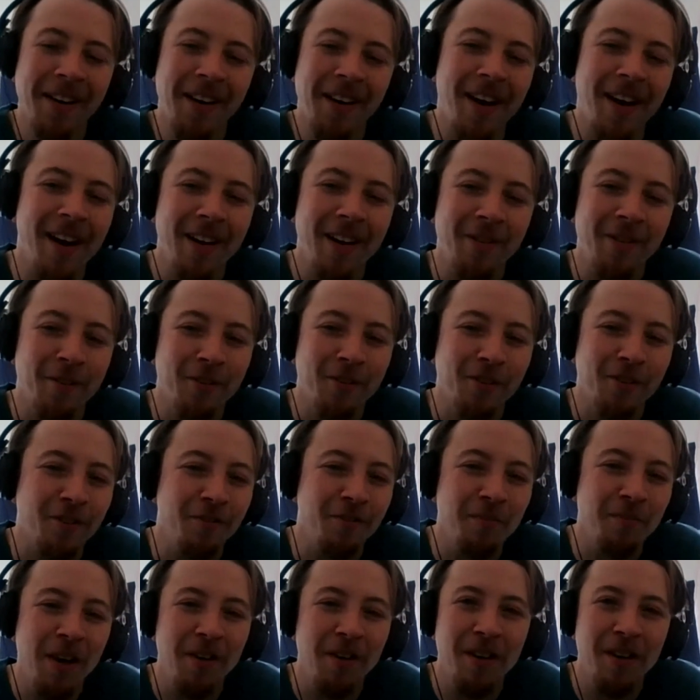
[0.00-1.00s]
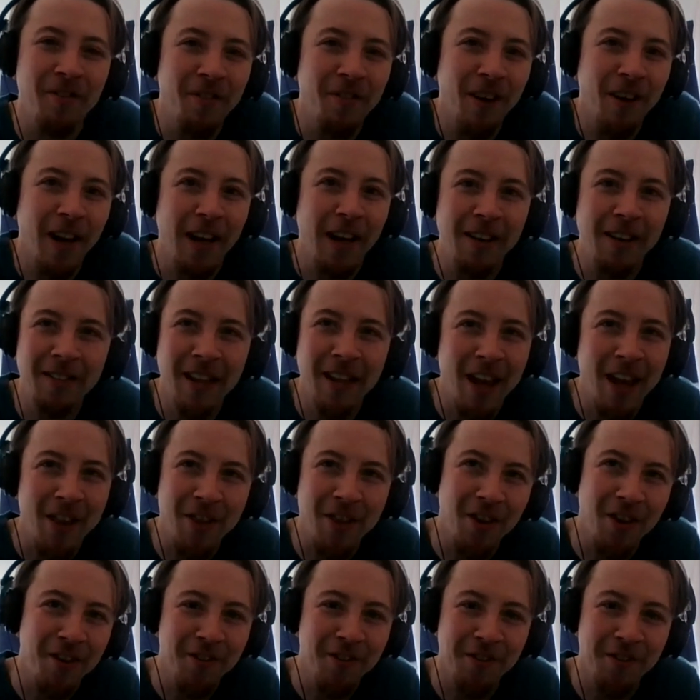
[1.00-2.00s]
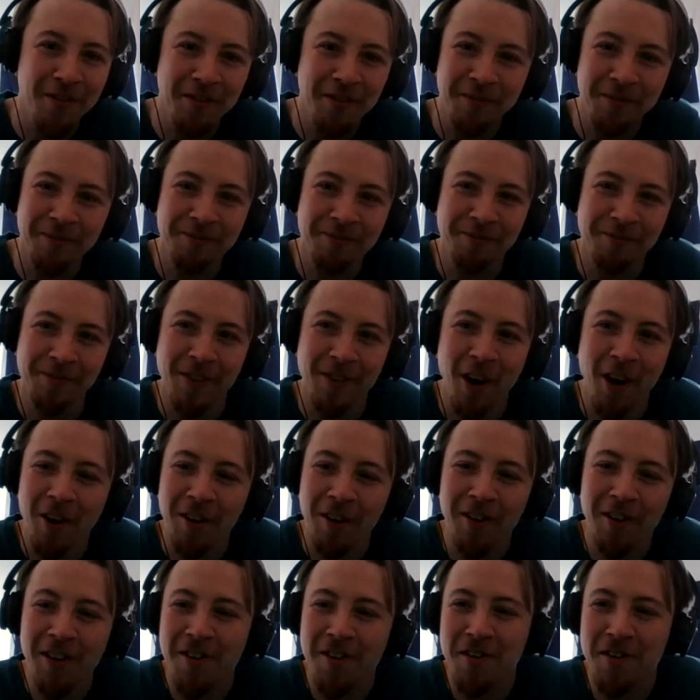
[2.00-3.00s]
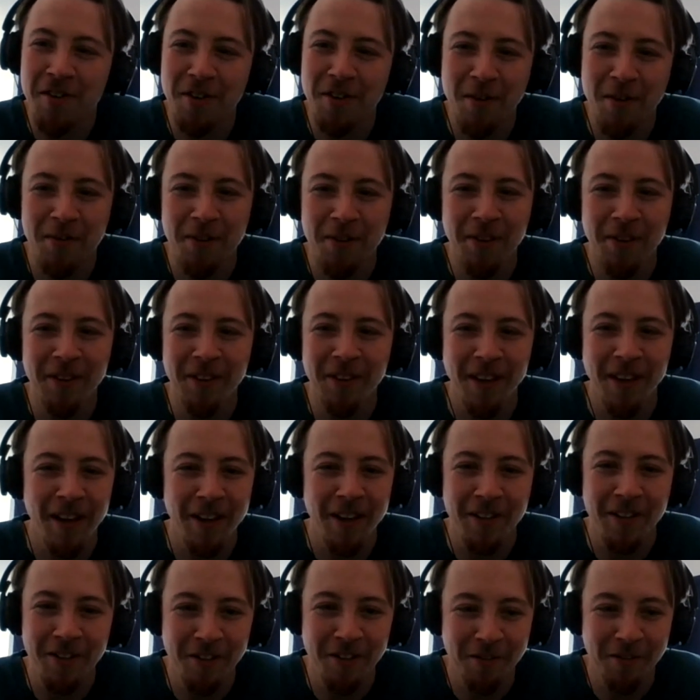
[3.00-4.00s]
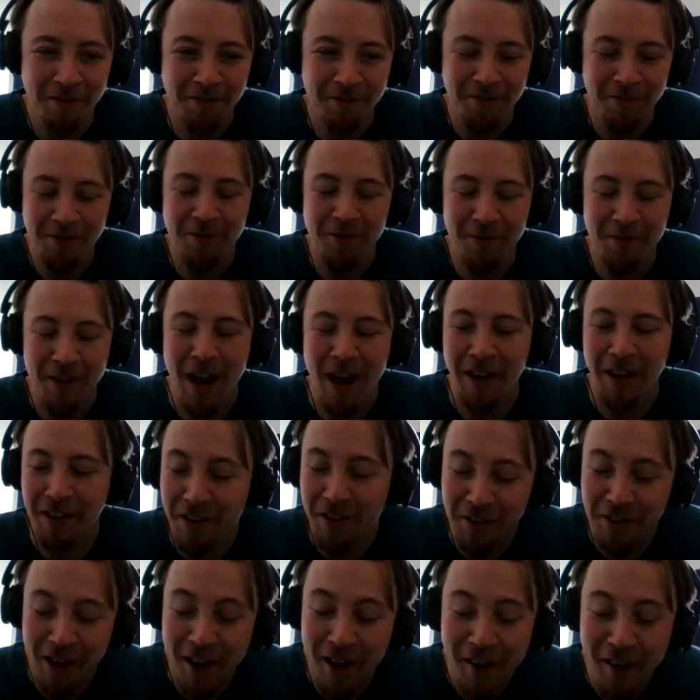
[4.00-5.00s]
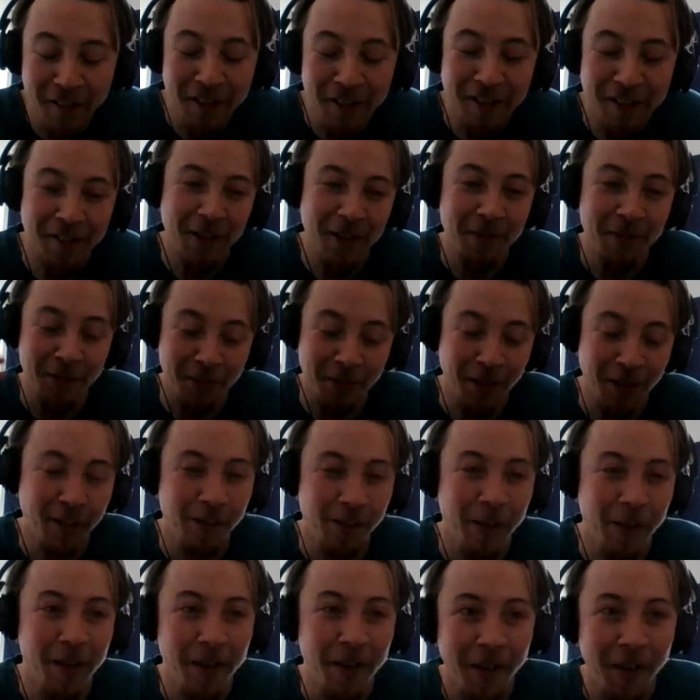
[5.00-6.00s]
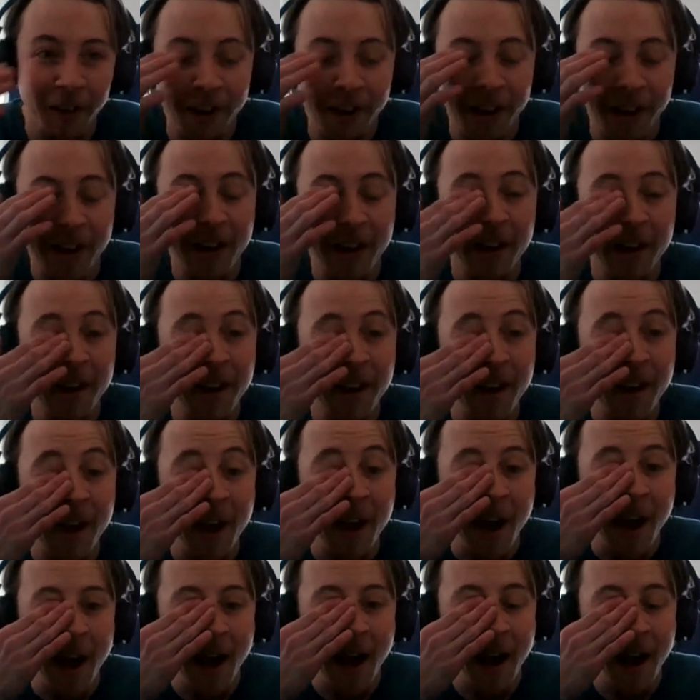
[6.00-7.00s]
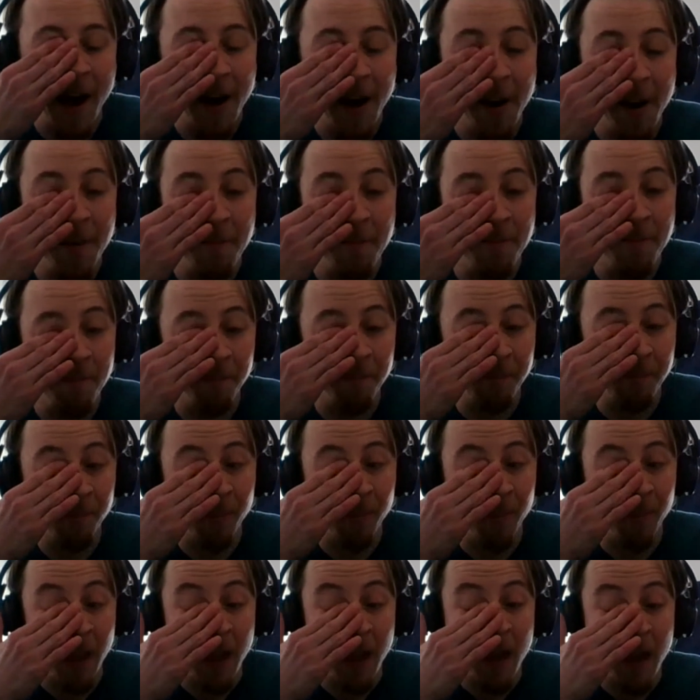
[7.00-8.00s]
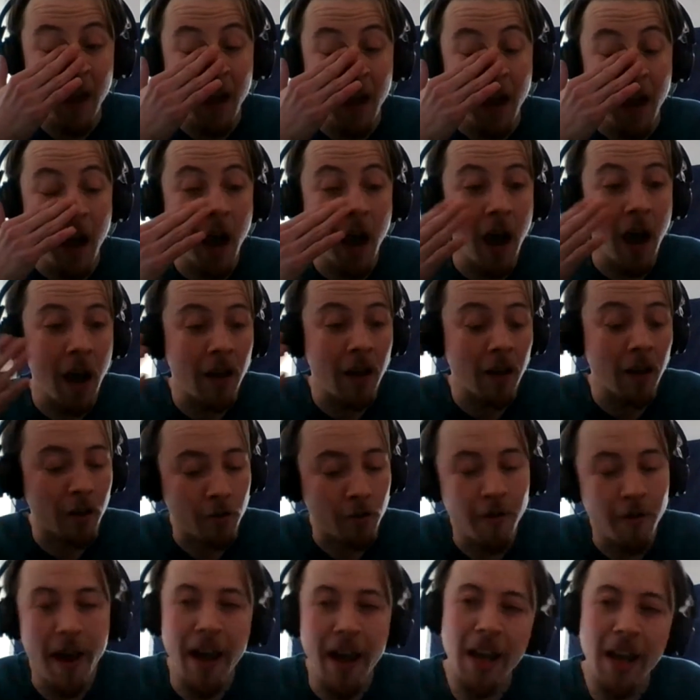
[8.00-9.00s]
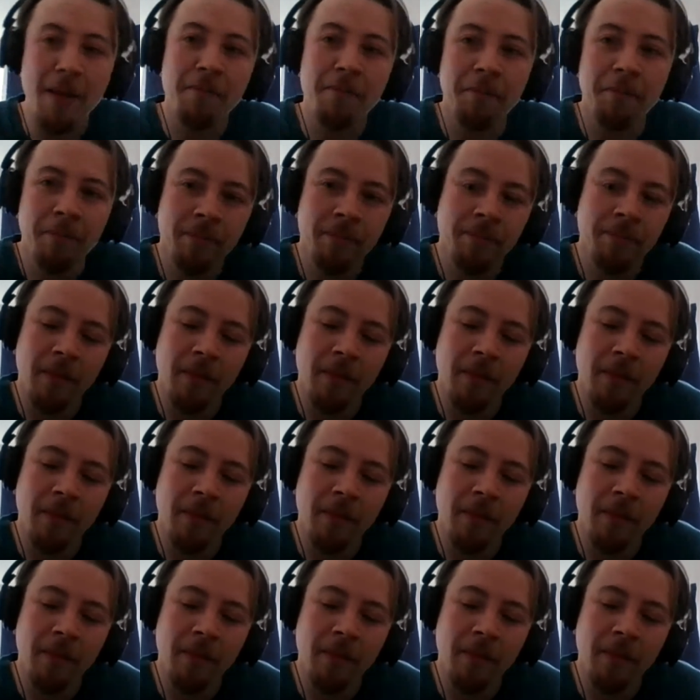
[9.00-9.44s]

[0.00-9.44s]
and it was made for like $10,000 or something, and it's actually a sci-fi film. It's actually quite good. Um, Crime.